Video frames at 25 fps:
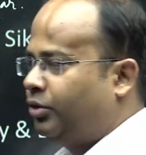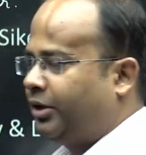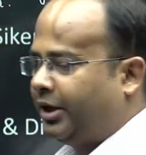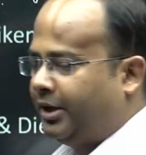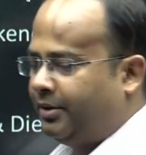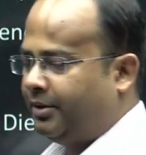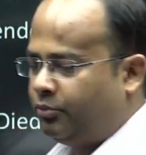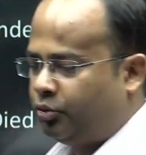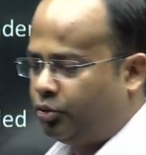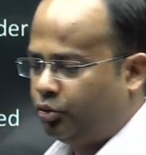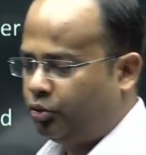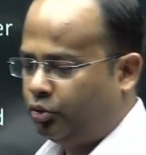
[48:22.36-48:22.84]

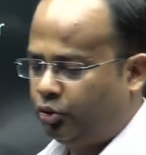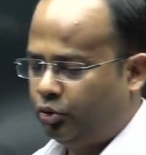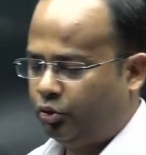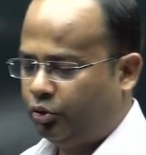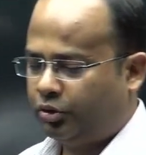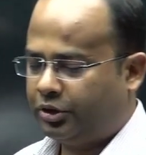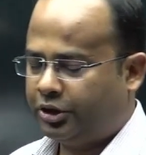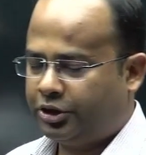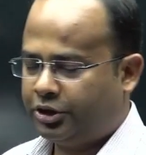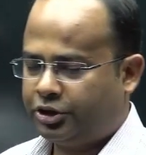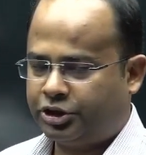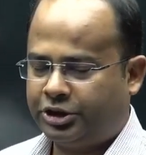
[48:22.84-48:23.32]
came to know
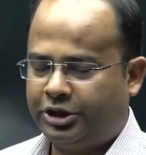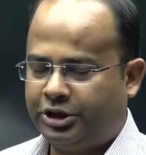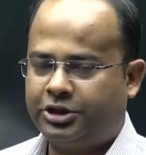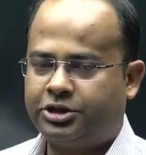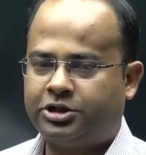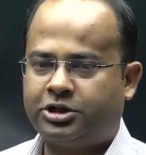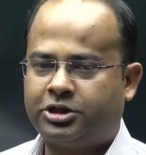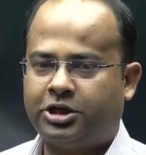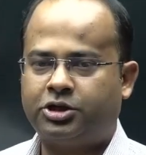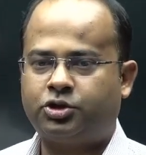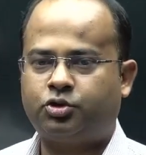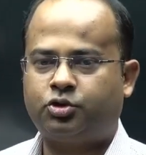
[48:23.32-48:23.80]
ki Sher
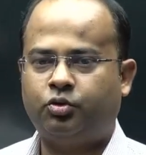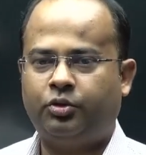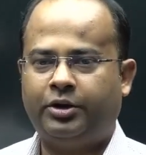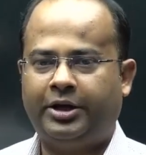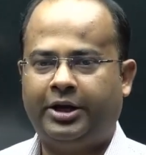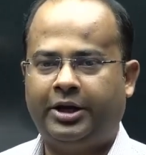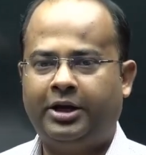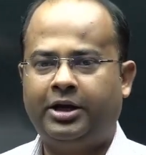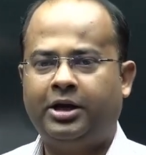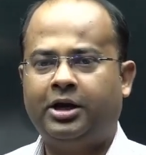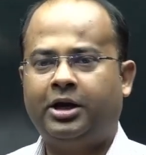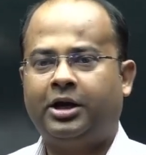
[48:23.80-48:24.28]
Shah
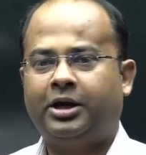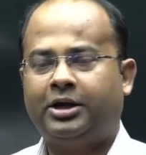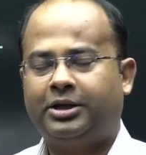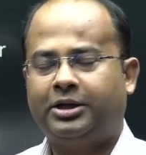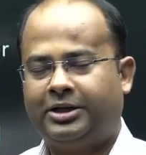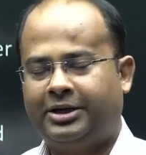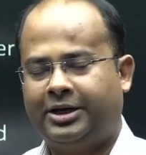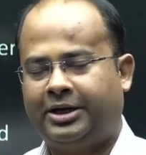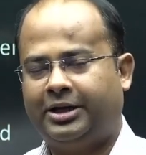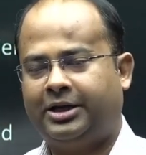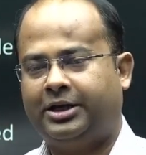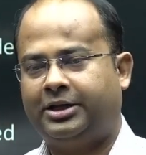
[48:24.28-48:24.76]
Suri,
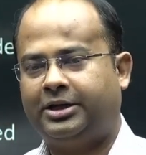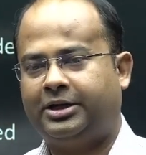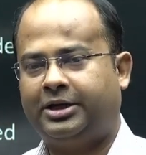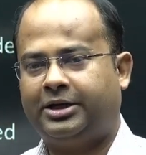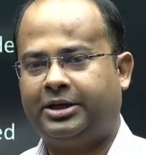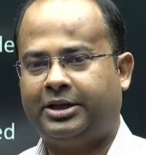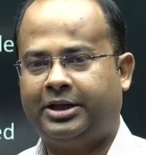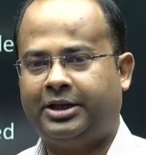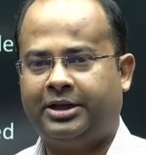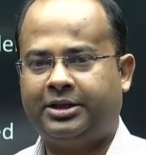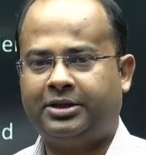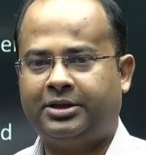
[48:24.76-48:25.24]
then other
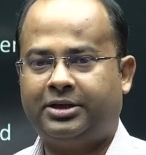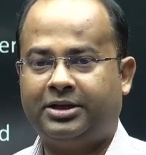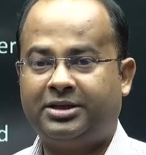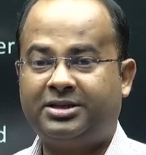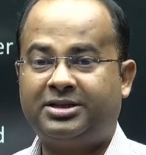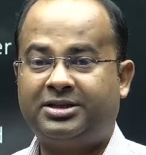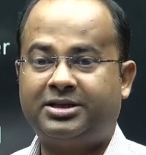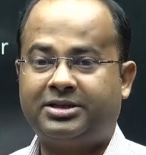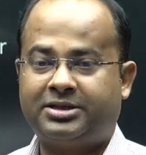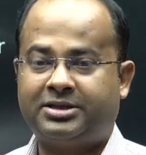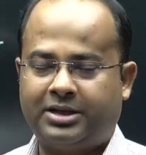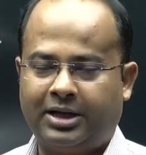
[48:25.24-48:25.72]
than
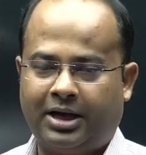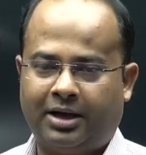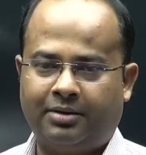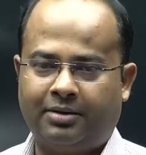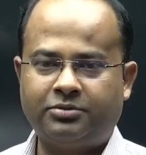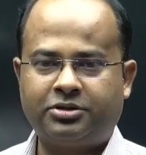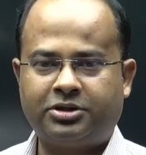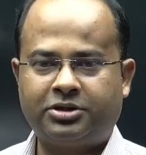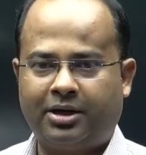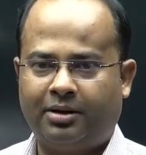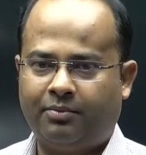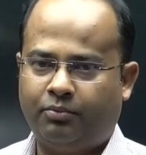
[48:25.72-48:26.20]
this Islam
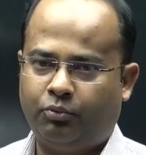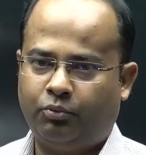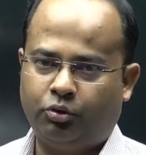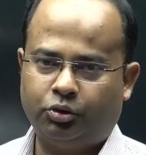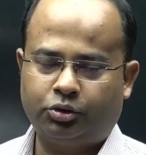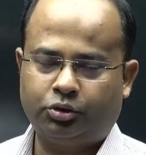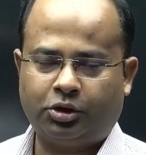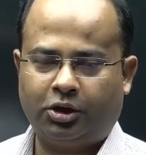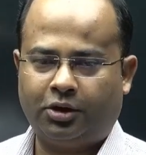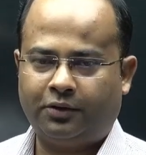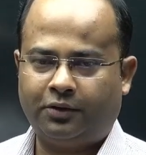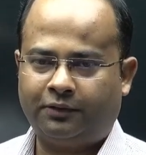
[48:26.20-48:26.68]
Shah,
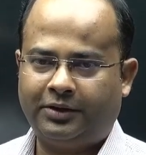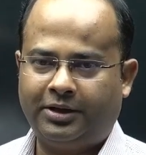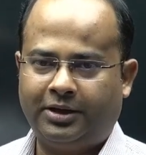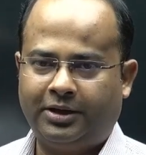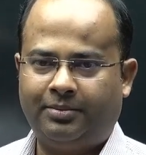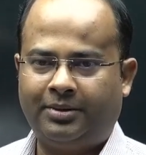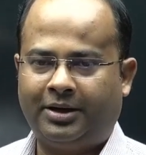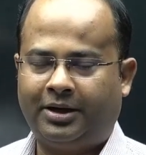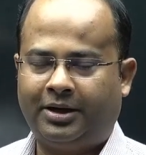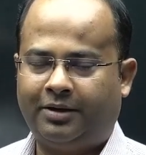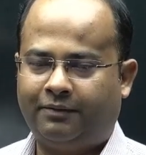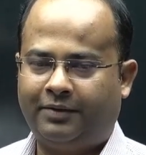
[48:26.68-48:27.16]
both of them
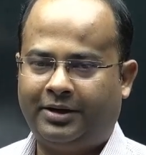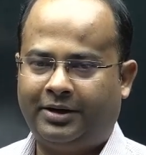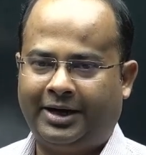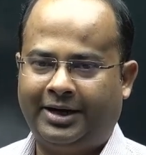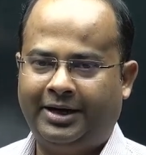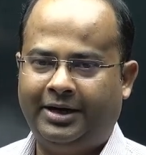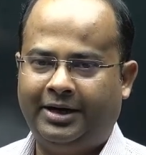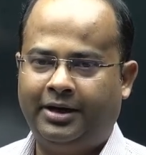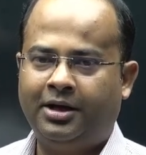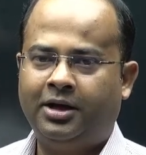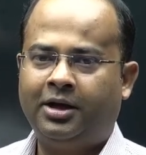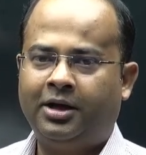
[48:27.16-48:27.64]
have
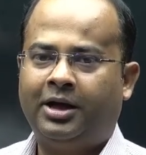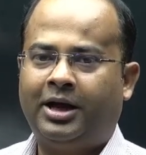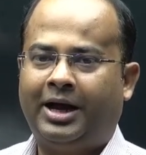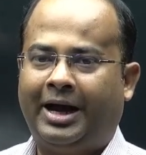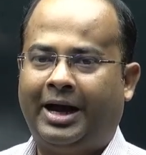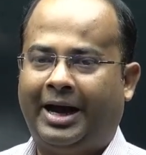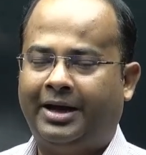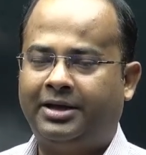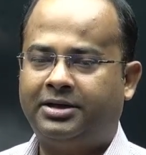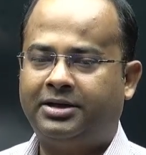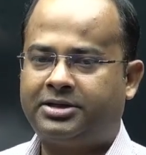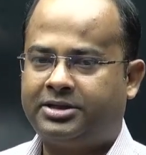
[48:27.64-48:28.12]
died,
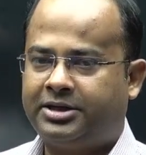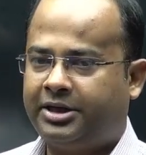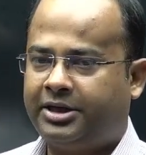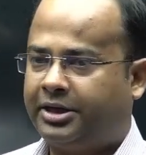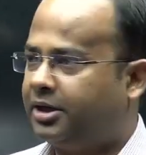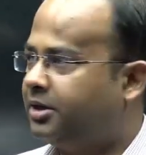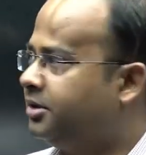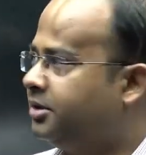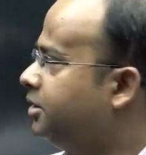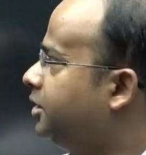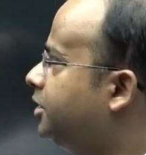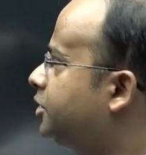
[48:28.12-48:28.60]
and and
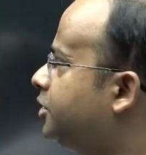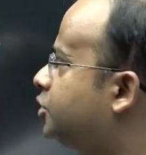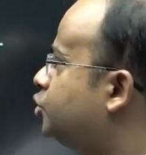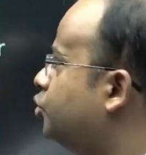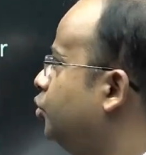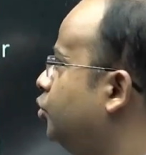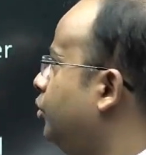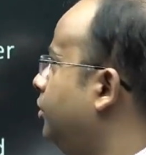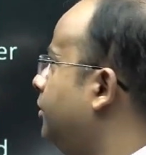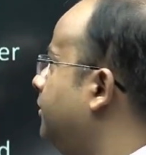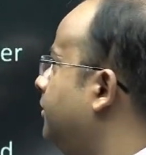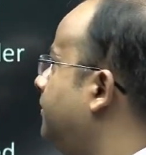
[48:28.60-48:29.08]
Sikandar
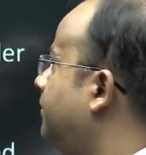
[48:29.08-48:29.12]
Sur